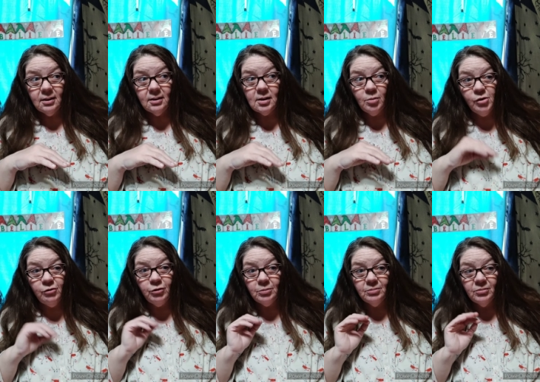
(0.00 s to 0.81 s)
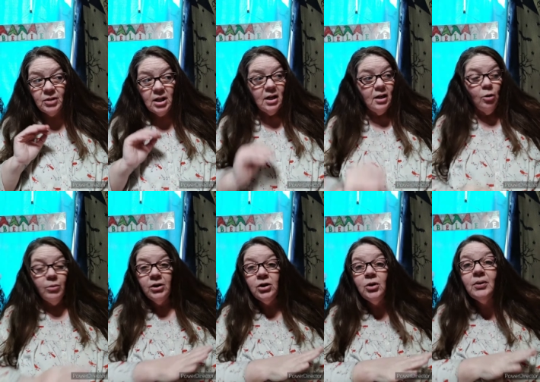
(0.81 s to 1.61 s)
Some of them.
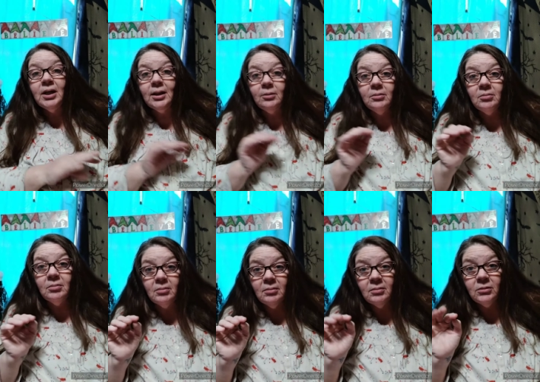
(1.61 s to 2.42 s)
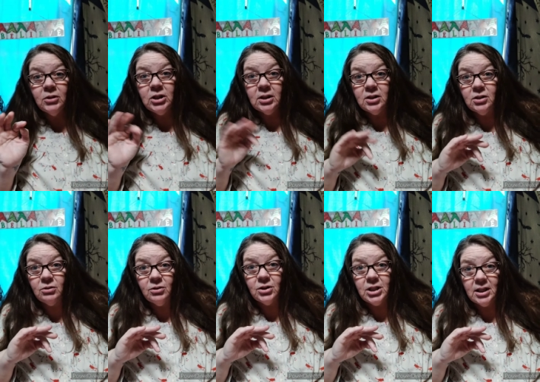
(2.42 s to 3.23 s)
We're gonna do what Just a
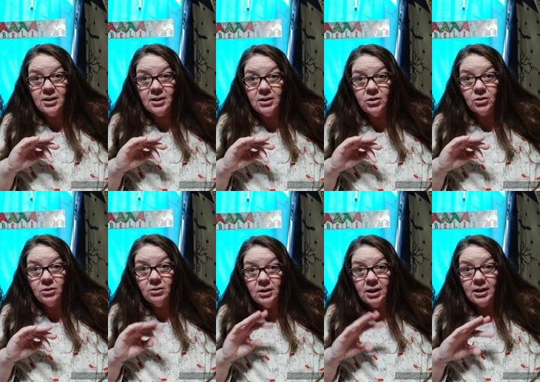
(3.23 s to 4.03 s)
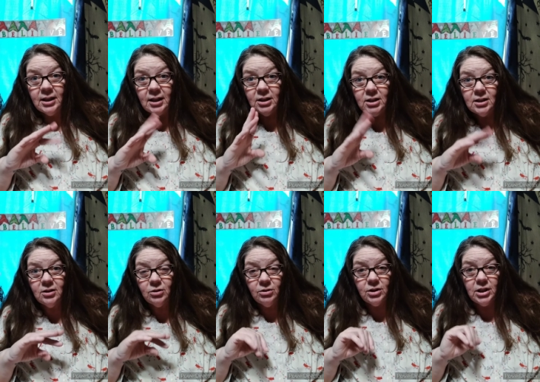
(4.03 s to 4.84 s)
Crochet Sister, Linda,
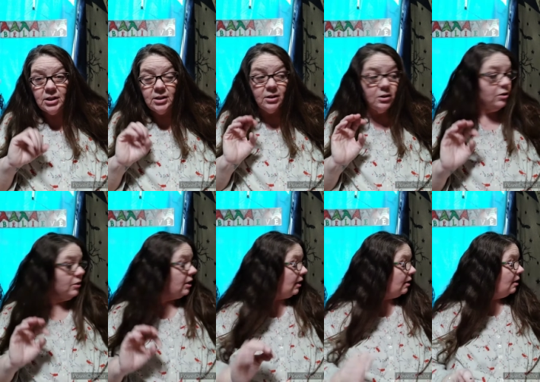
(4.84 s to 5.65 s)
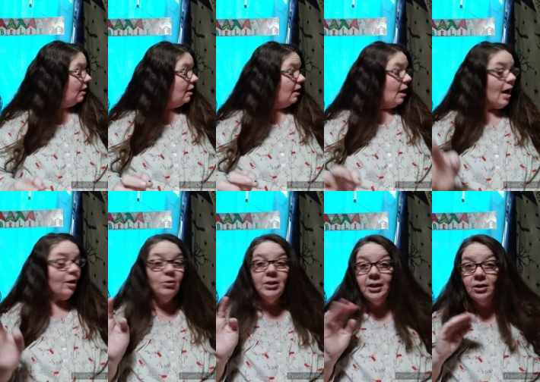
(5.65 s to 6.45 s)
Just a Crochet Sister did.
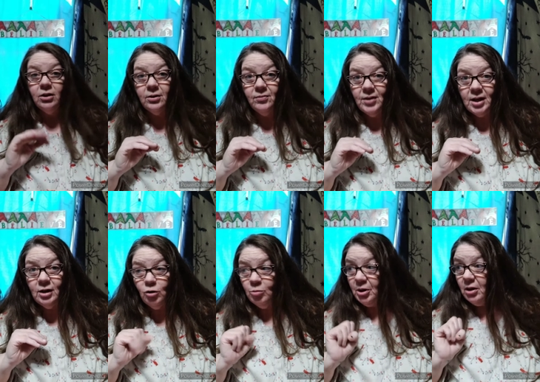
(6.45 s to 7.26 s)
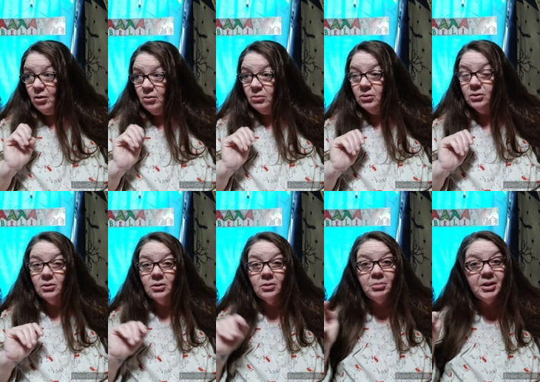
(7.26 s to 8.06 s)
I will link her video below.
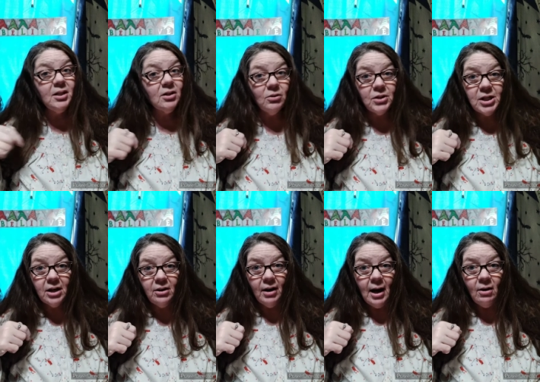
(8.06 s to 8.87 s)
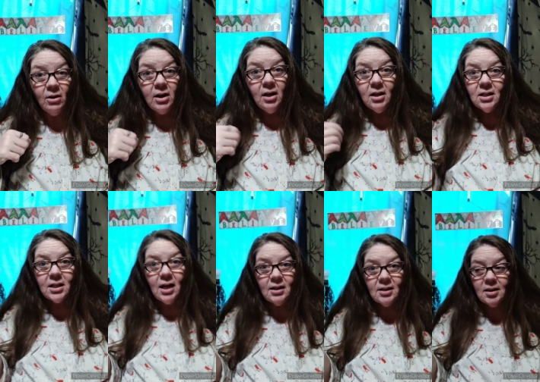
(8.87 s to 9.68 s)
Please go check her out. It's
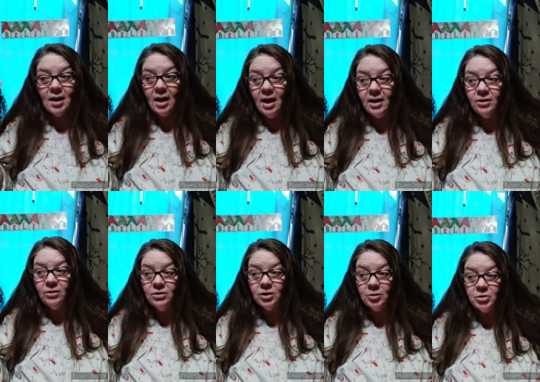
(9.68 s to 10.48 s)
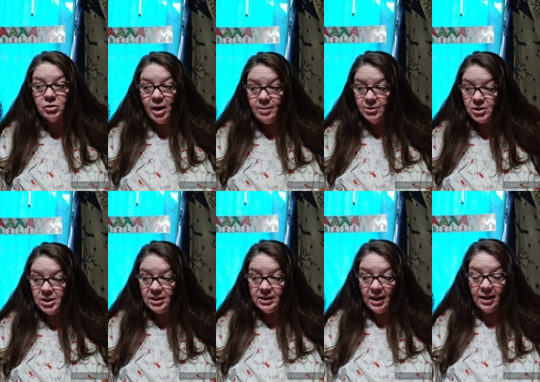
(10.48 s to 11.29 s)
got a lot of new subscribers,
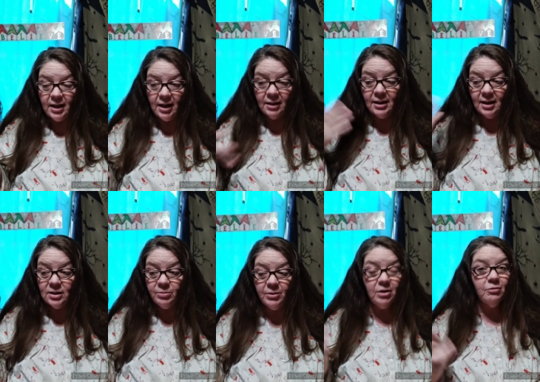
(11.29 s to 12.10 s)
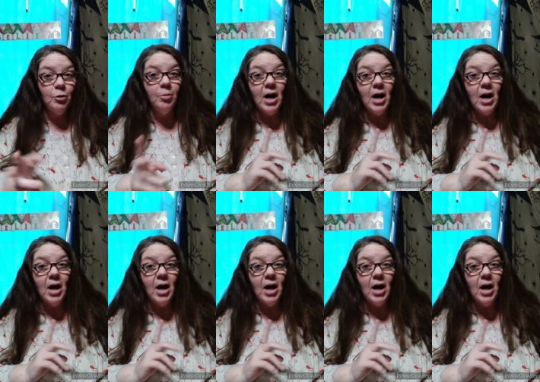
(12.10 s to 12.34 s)
she said, and that's wonderful.